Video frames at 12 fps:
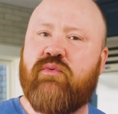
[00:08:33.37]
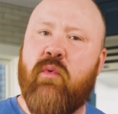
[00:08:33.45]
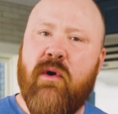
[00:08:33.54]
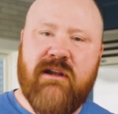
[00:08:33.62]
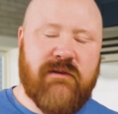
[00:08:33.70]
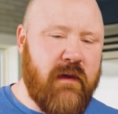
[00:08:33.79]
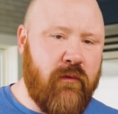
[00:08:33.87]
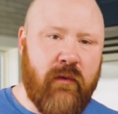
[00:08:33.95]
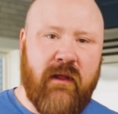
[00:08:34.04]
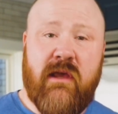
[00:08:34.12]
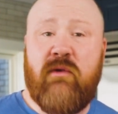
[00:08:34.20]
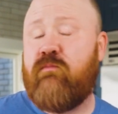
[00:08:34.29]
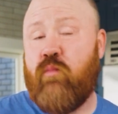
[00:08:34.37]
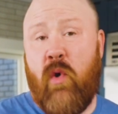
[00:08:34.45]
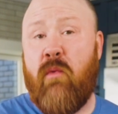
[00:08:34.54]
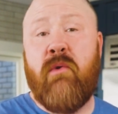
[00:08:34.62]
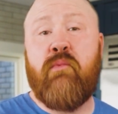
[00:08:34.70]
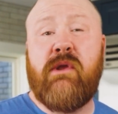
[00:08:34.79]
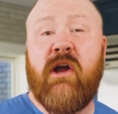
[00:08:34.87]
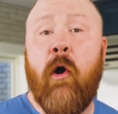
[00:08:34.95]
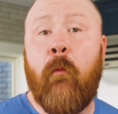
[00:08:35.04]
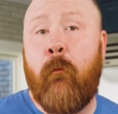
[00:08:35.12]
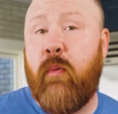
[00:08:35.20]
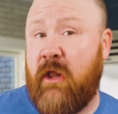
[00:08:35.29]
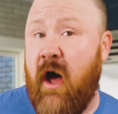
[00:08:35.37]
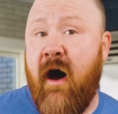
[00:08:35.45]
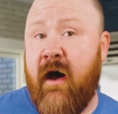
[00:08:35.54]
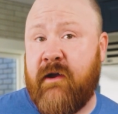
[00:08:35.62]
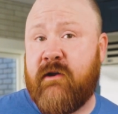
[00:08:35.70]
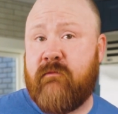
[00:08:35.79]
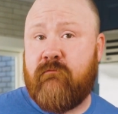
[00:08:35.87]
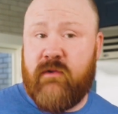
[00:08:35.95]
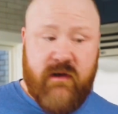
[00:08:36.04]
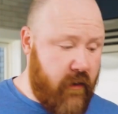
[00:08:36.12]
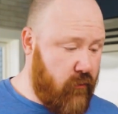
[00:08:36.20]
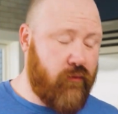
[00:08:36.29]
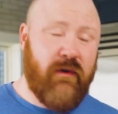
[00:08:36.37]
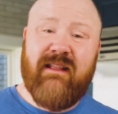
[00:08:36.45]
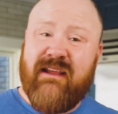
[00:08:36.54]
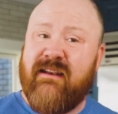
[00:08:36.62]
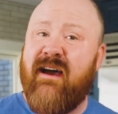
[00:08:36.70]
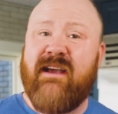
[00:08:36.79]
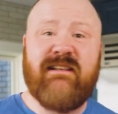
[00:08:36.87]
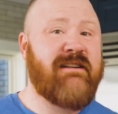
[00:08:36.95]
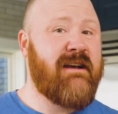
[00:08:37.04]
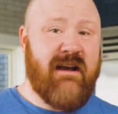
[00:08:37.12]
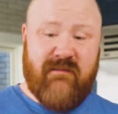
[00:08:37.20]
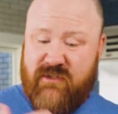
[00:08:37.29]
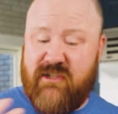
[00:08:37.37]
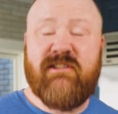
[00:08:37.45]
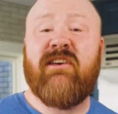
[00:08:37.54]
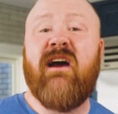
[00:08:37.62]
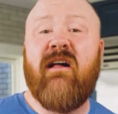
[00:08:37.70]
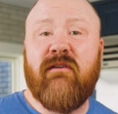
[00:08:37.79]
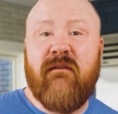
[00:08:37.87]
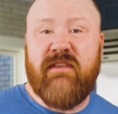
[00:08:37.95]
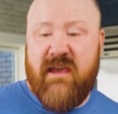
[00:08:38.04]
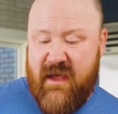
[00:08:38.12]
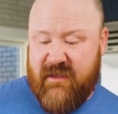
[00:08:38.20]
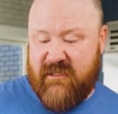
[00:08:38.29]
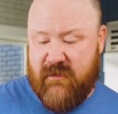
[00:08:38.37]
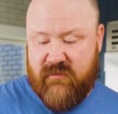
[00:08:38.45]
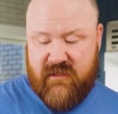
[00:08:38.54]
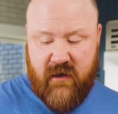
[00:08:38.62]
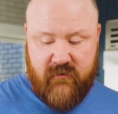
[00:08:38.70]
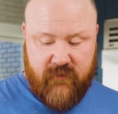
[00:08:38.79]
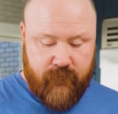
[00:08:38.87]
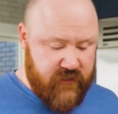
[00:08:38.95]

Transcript: We want it to be really, well, what we call blonde. You know, really nice, just the color of the eggs themselves.